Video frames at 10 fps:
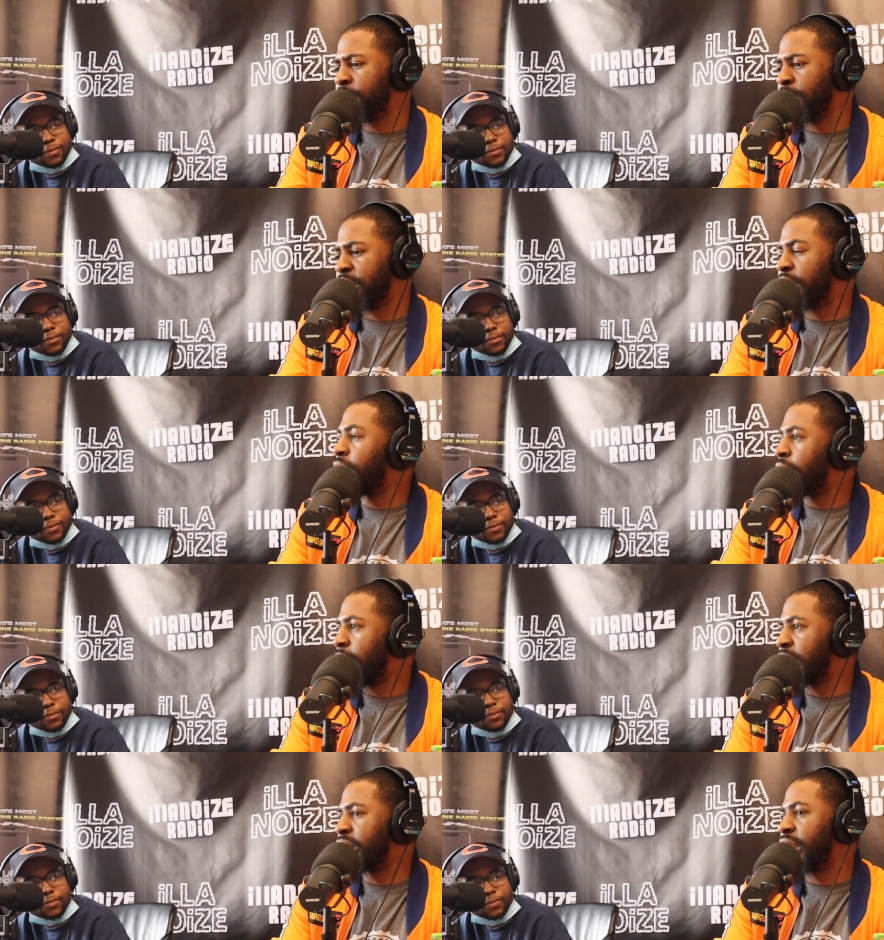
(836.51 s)
Speaker 1: Chanel and
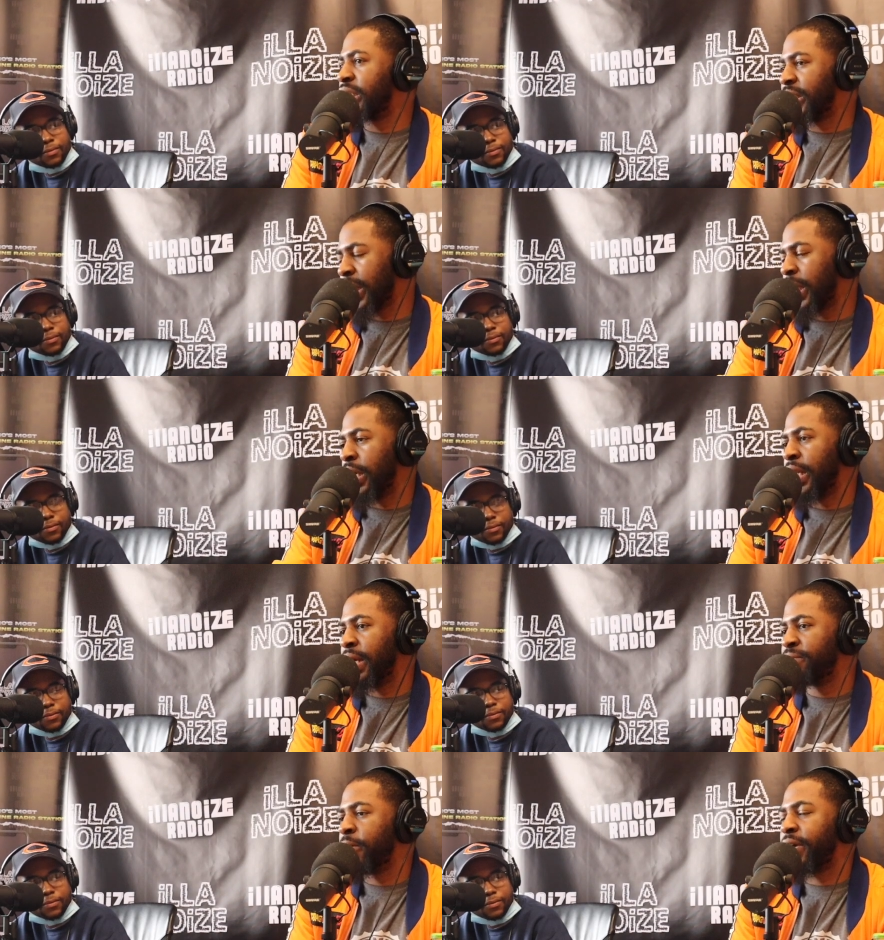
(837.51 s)
Laje, they
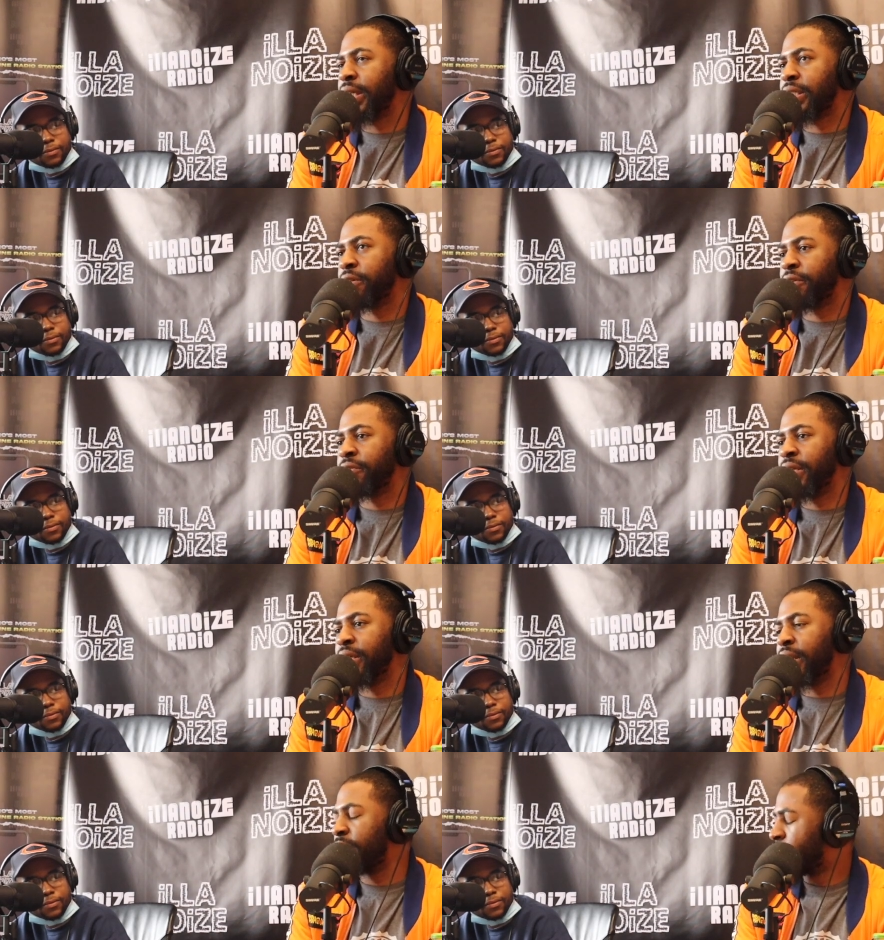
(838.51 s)
both got a song on there.
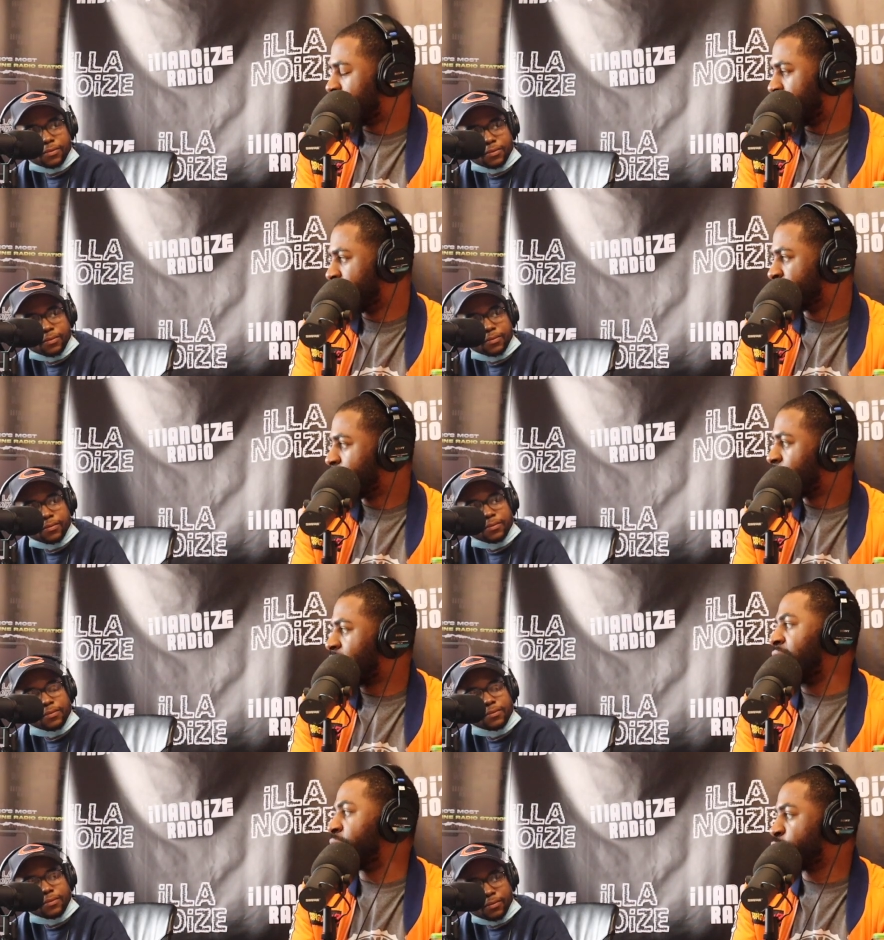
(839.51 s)
They
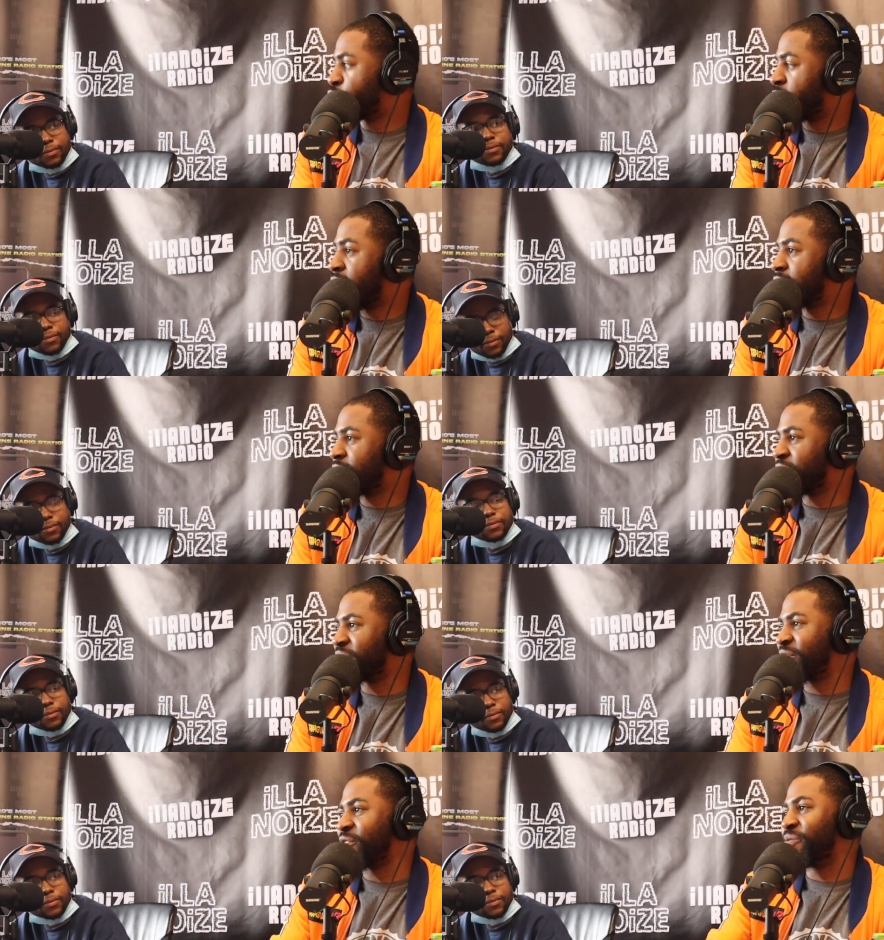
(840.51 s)
got done recording their song,
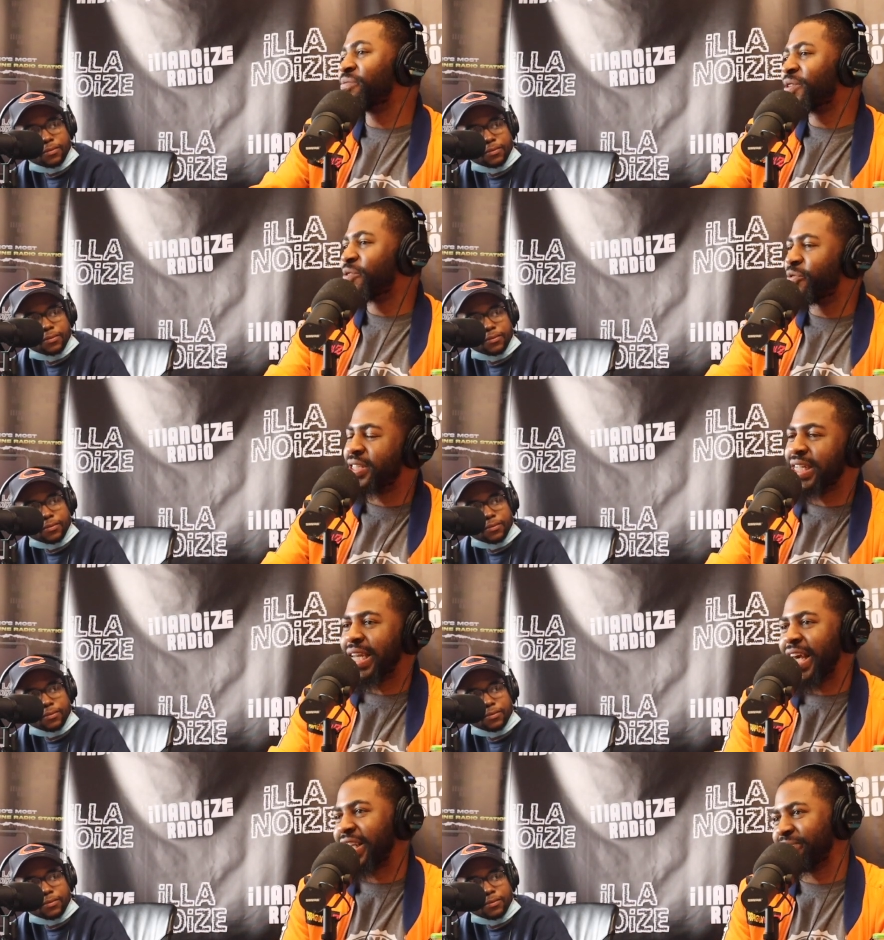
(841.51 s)
so went to the
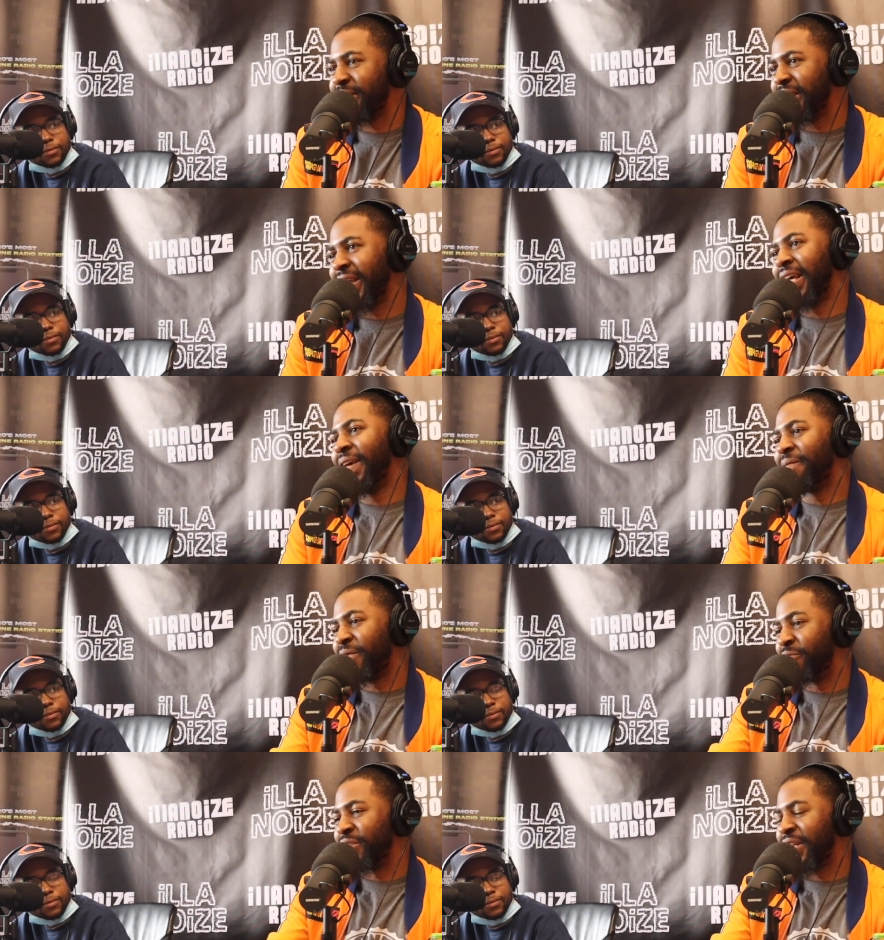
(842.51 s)
next beat. It was